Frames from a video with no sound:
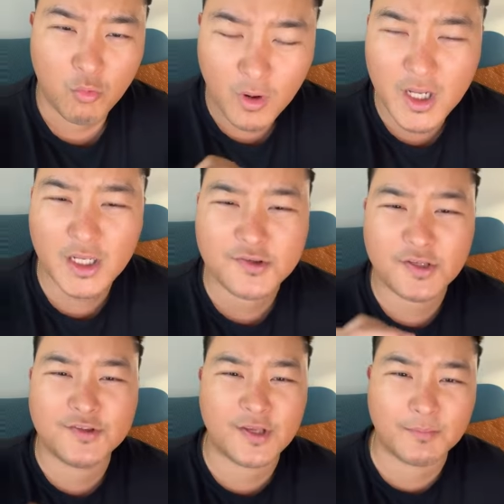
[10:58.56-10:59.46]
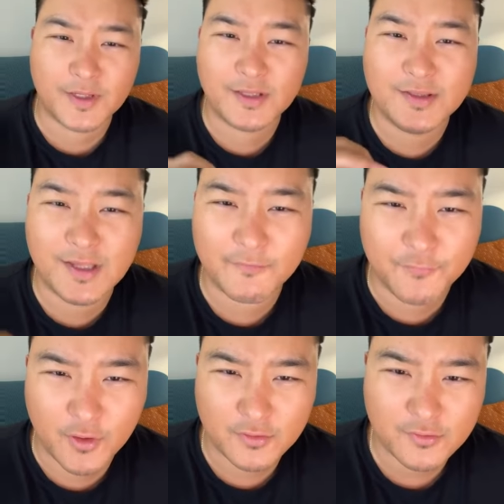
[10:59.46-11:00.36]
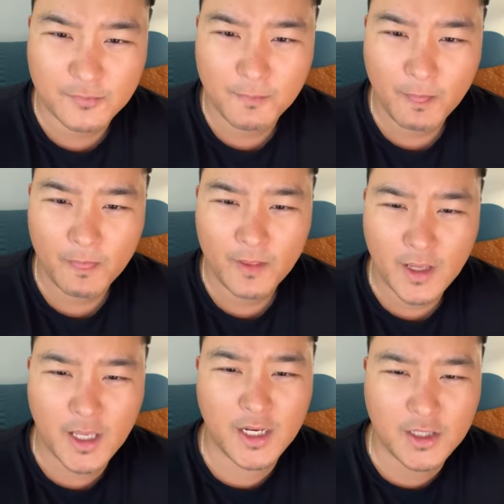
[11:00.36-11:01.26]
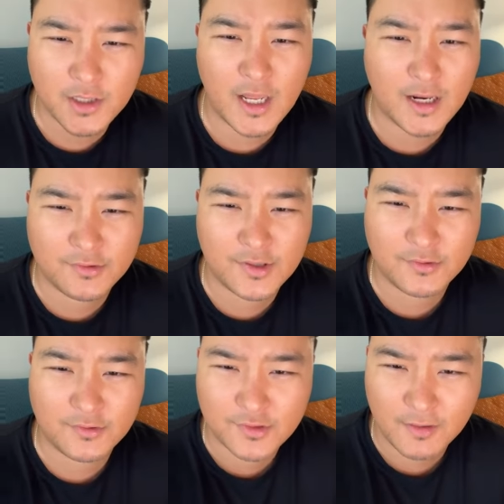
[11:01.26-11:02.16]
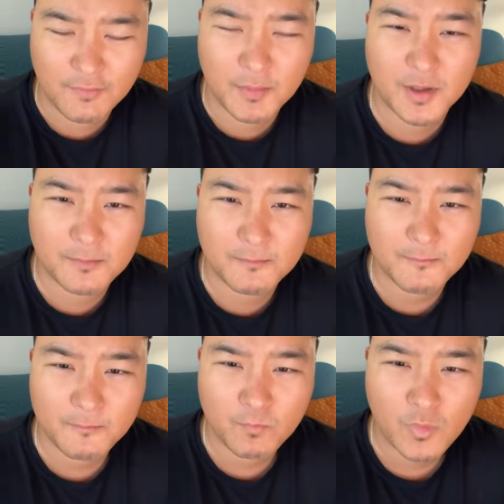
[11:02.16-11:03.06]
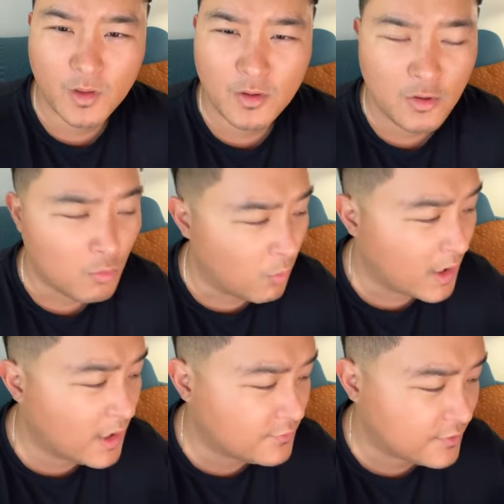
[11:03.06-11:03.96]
We're going to see something different in the United States government. We're going to